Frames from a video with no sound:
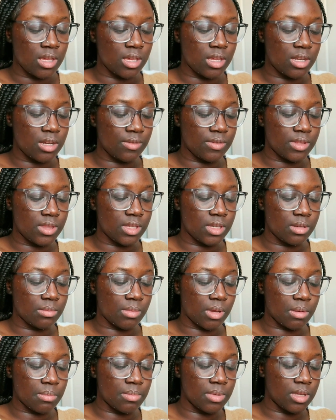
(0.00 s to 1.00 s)
and everything,
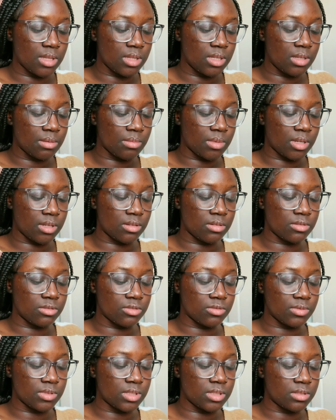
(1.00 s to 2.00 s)
my belly, my
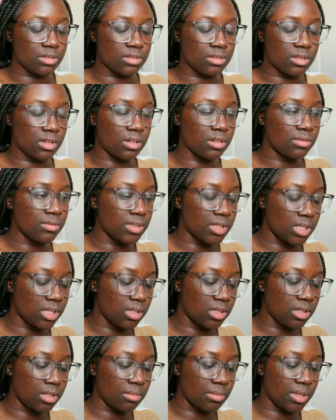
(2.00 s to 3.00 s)
nose rings. I don't really
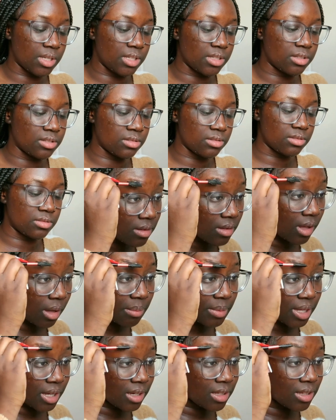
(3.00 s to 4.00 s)
clean my ears.
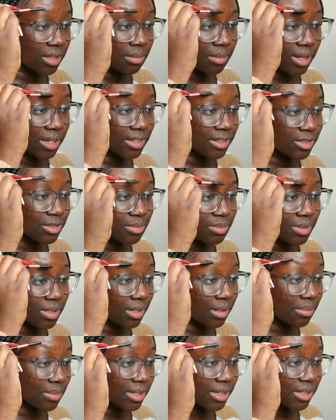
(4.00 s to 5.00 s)
I mean, I clean my ears, but
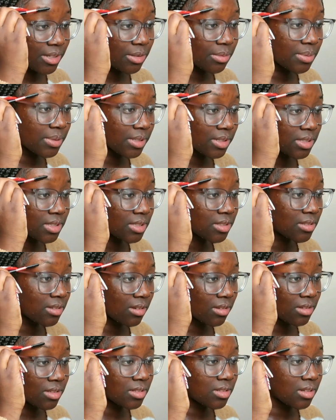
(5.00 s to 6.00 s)
not my ear piercings
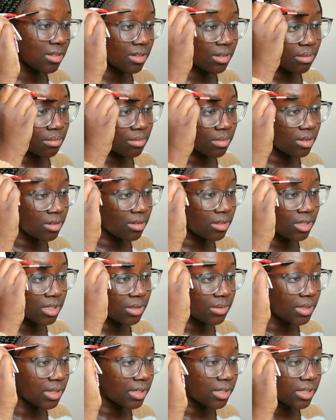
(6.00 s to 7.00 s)
all the time.
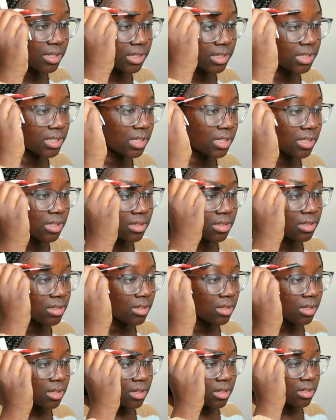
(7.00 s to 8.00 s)
Only when they're irritated.
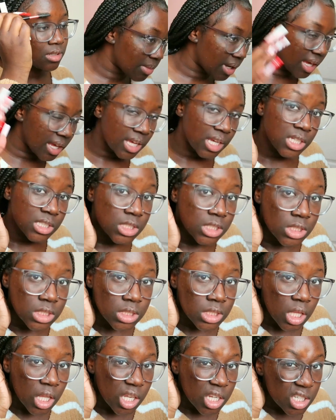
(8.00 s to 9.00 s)
My
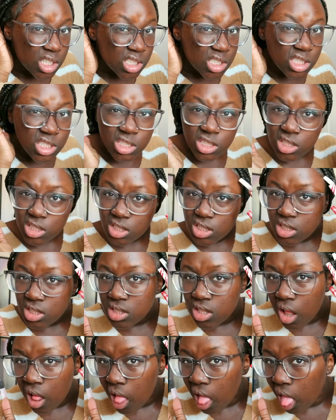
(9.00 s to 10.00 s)
edges look good.